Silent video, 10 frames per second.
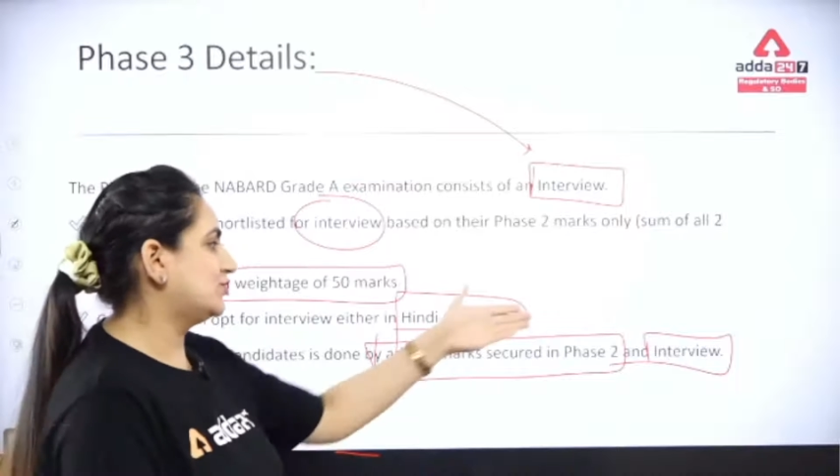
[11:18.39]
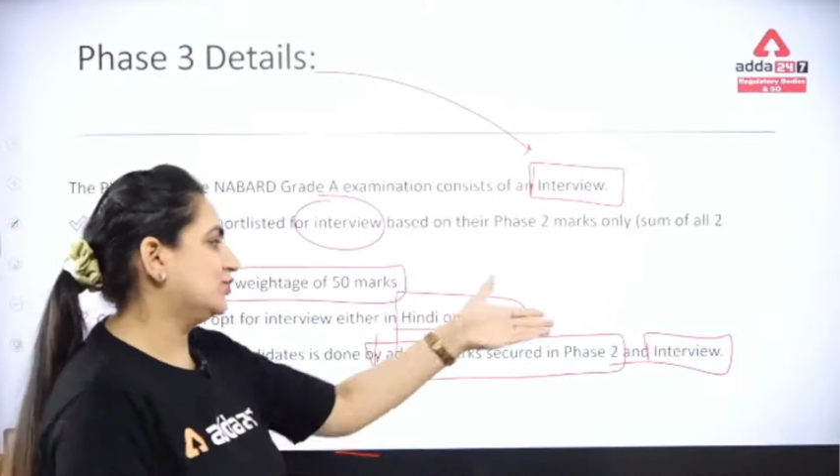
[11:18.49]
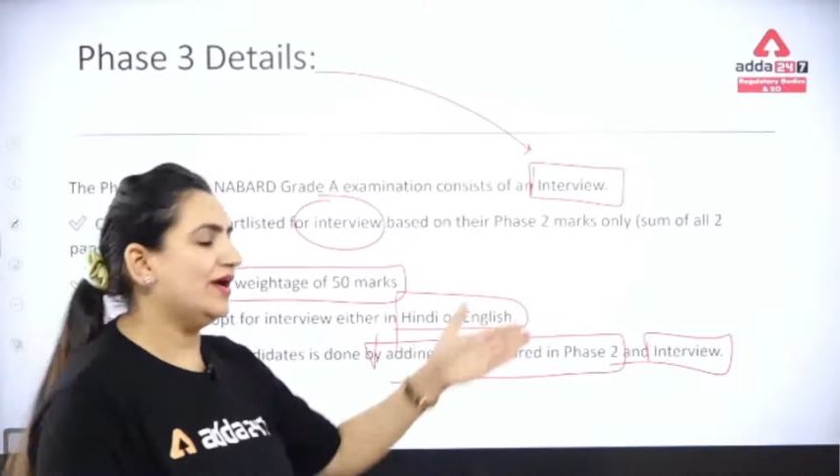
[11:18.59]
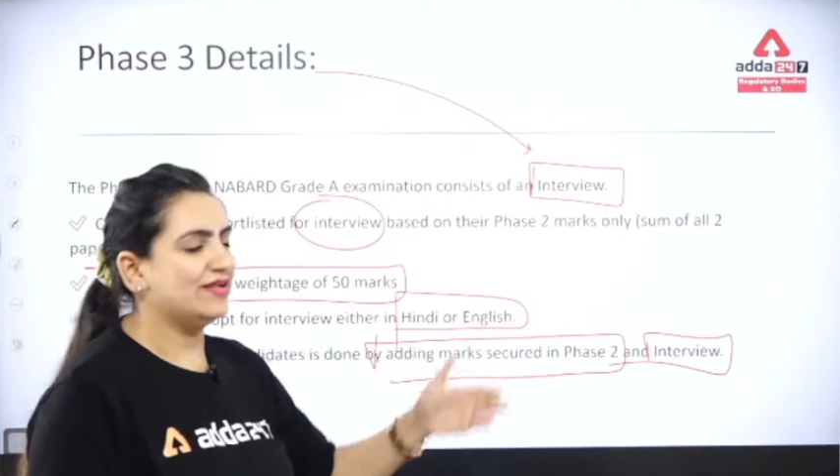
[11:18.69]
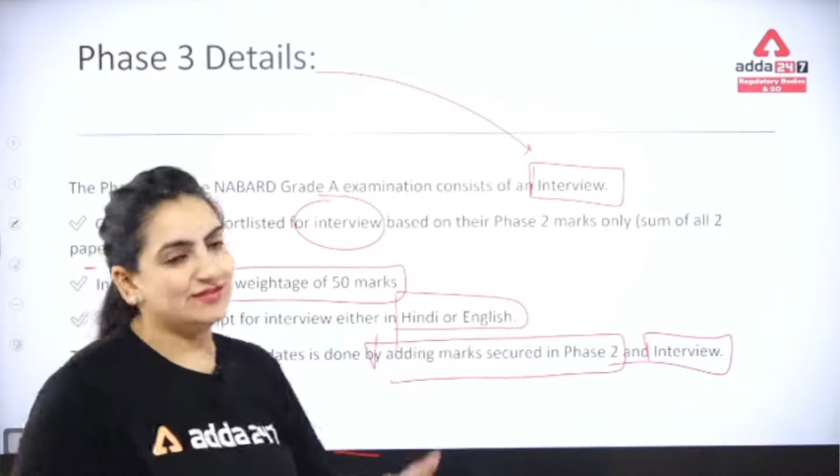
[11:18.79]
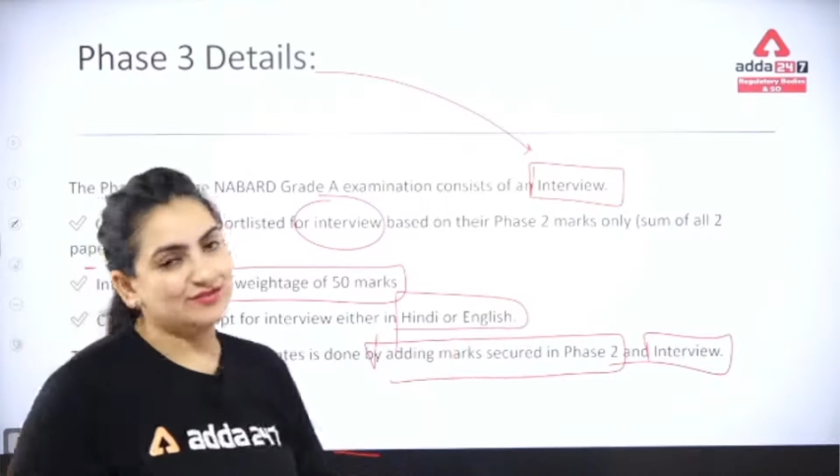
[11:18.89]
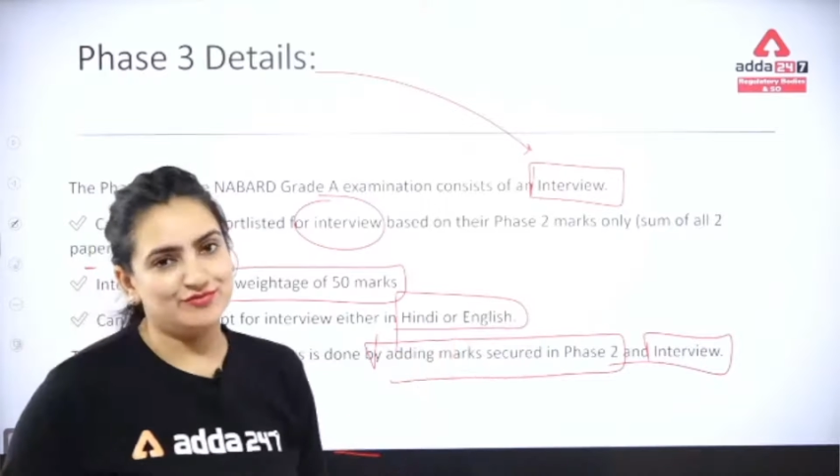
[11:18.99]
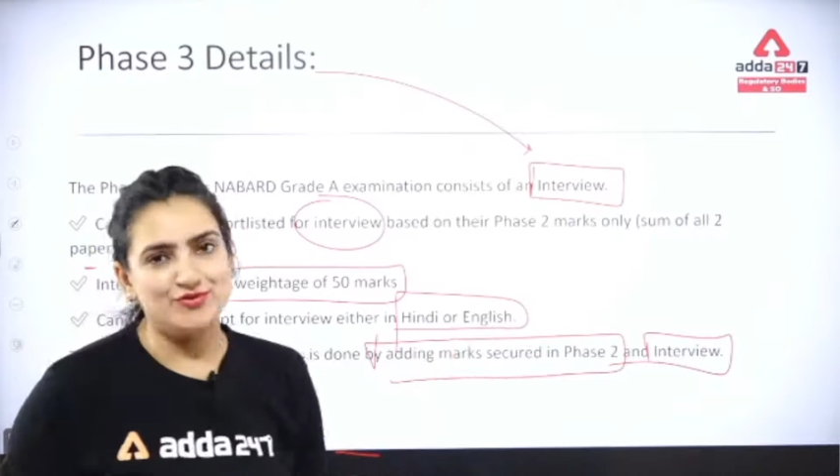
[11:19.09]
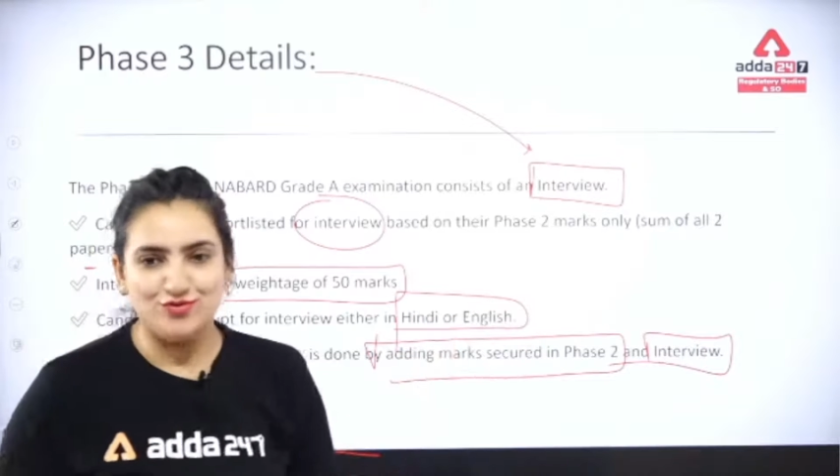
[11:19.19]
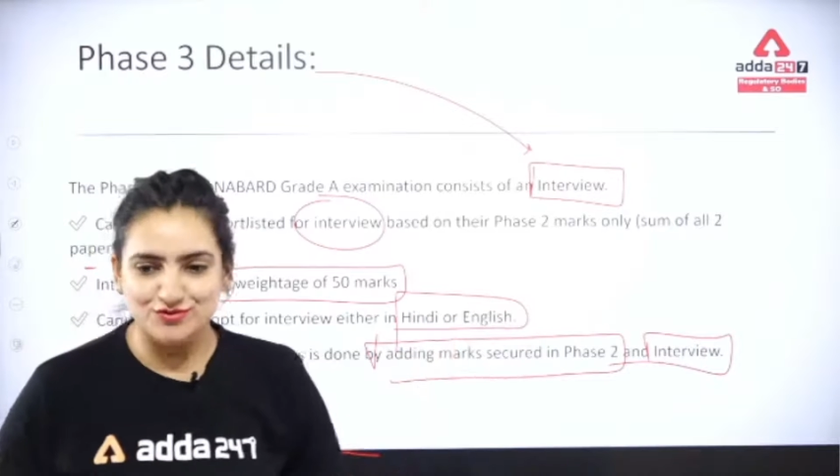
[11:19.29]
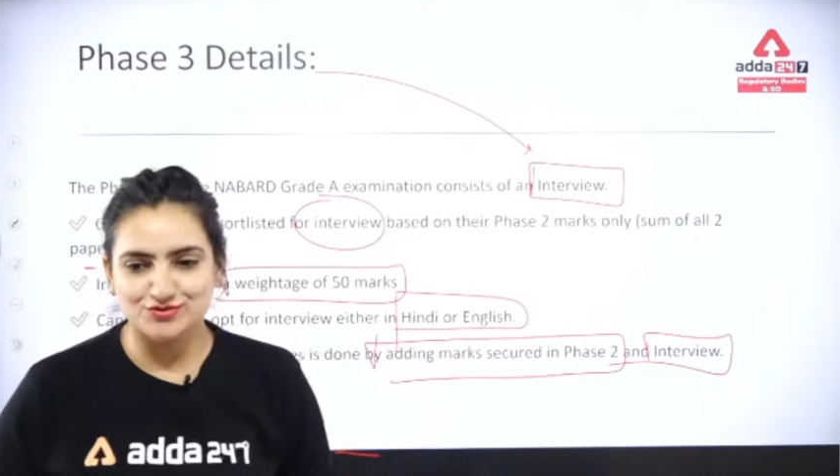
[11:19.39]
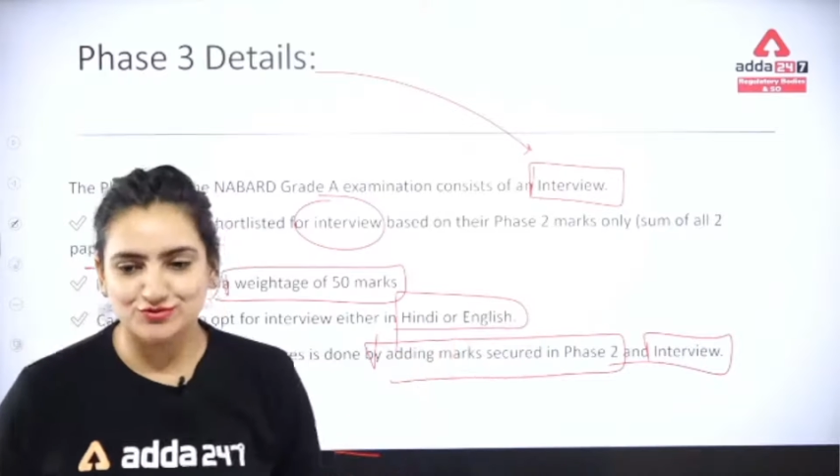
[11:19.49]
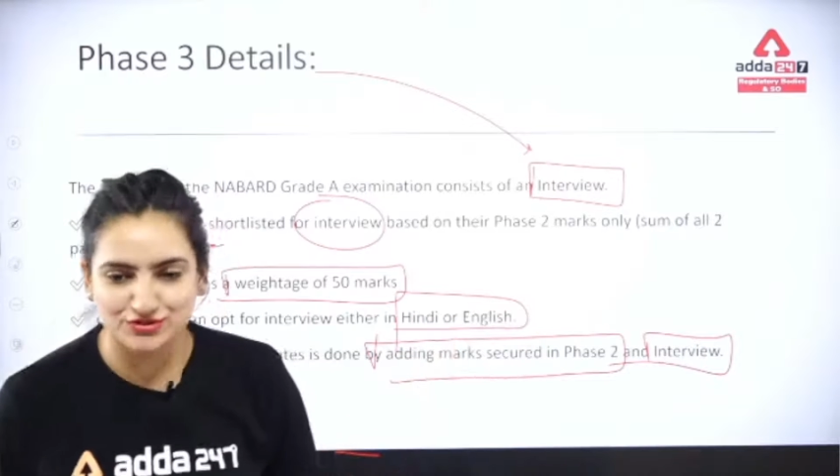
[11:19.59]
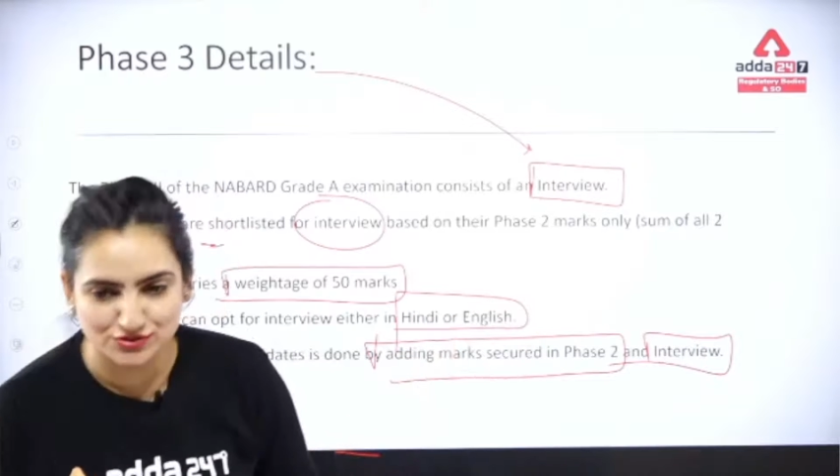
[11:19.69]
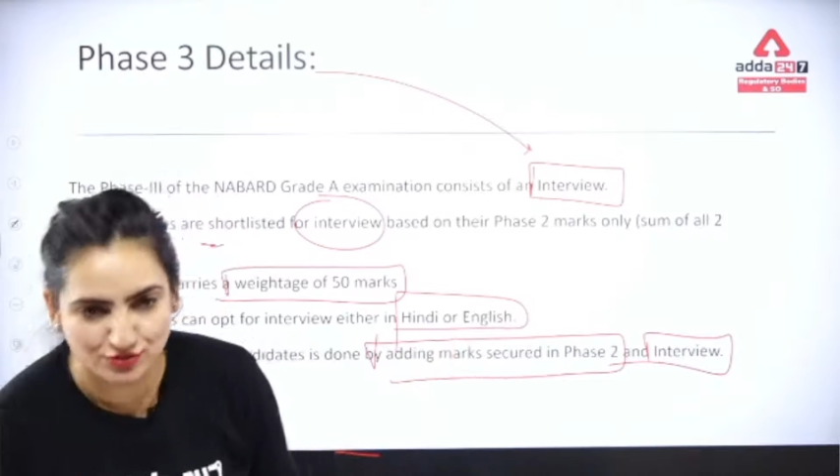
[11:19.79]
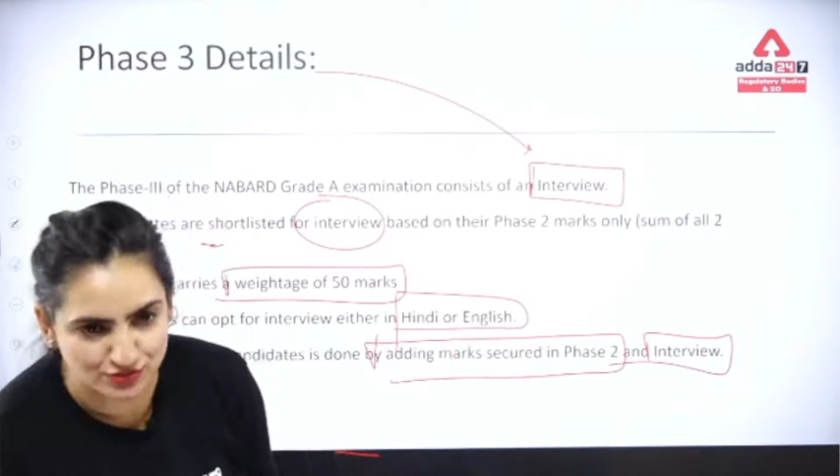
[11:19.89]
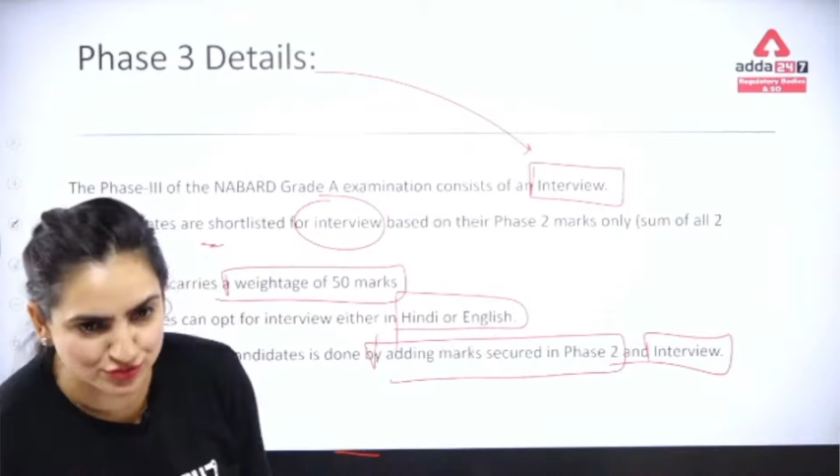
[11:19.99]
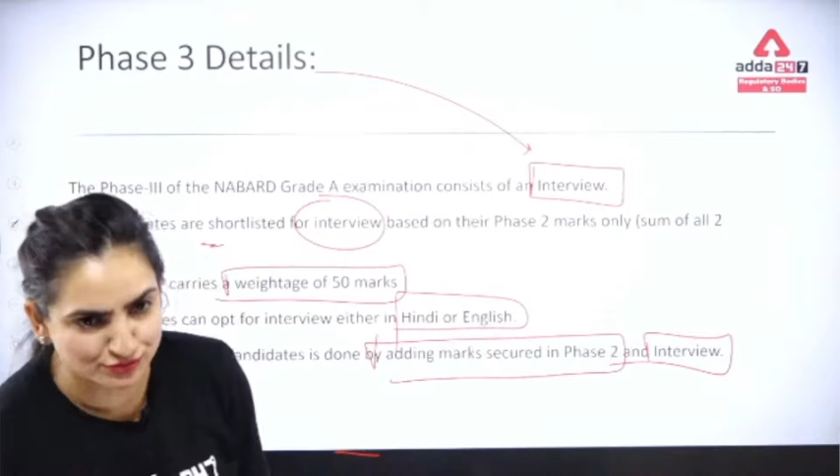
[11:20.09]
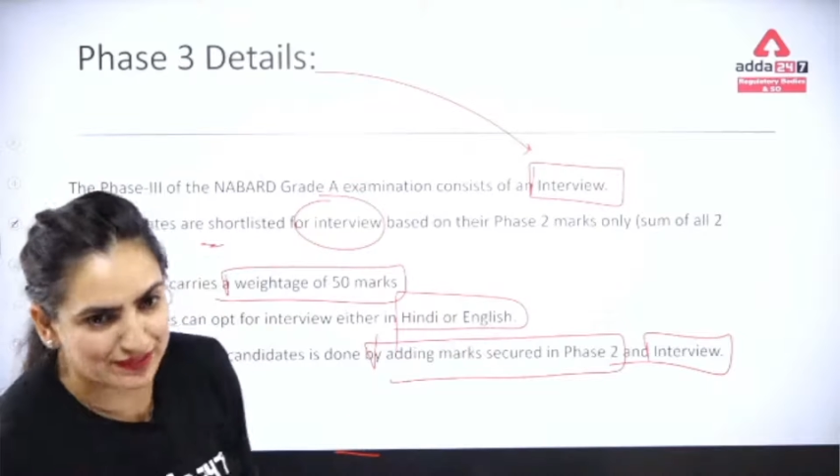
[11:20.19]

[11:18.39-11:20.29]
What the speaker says: 2 and interview also. This also